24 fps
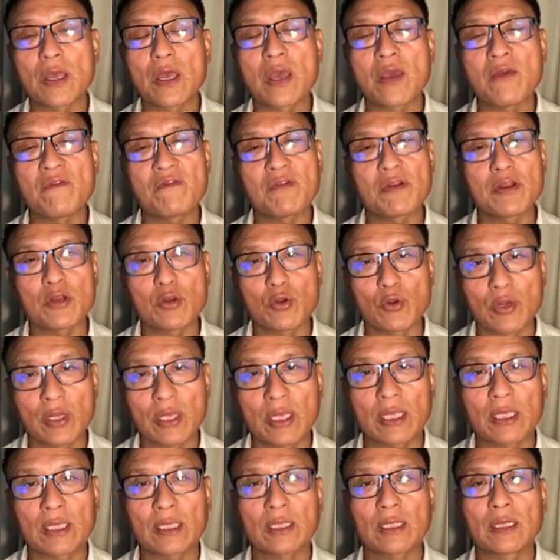Every
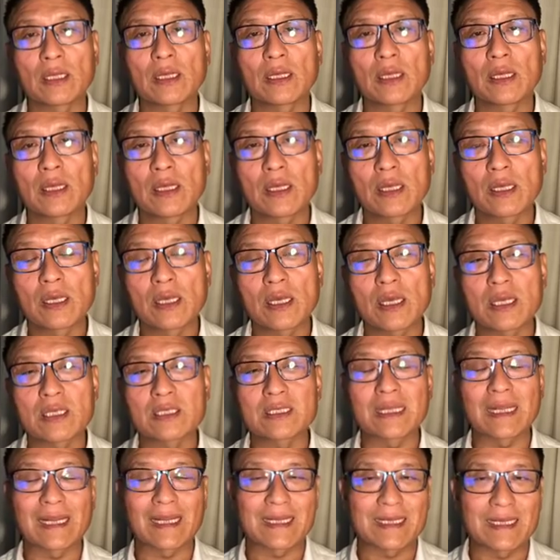doing is
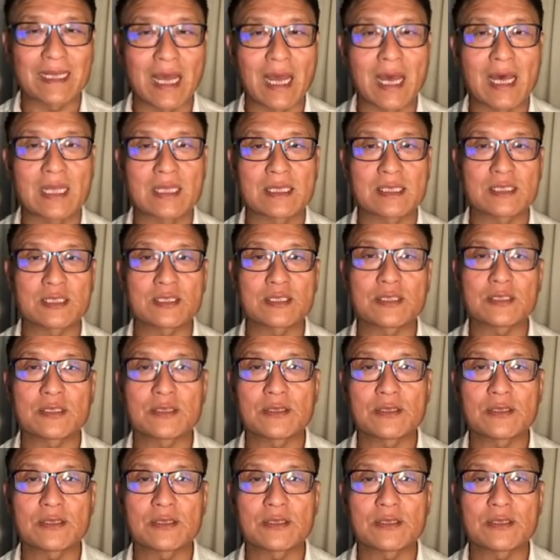like a dance.